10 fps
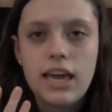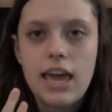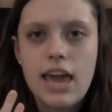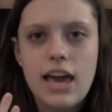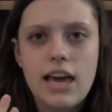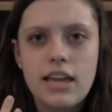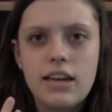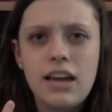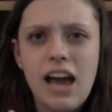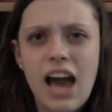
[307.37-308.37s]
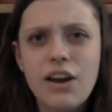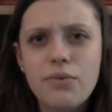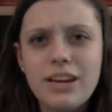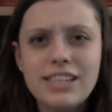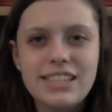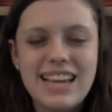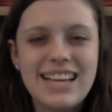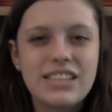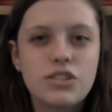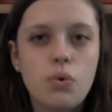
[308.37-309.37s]
and I don't want to say
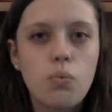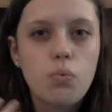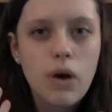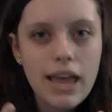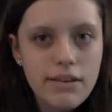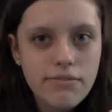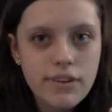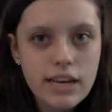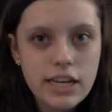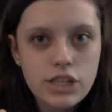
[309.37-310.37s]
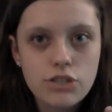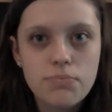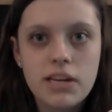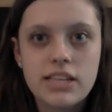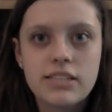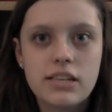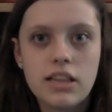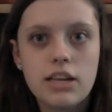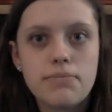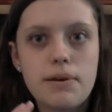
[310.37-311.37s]
it's a wet finish, but it's a
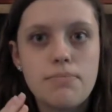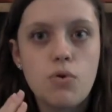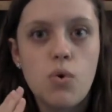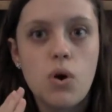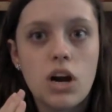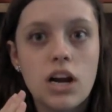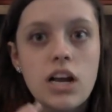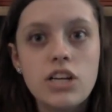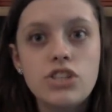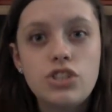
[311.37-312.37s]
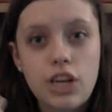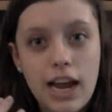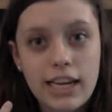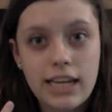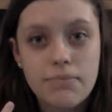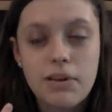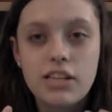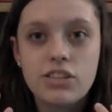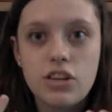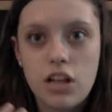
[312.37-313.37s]
little bit more shiny, but
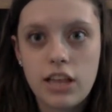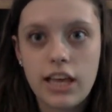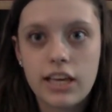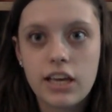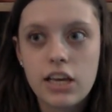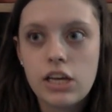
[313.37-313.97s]
it's not like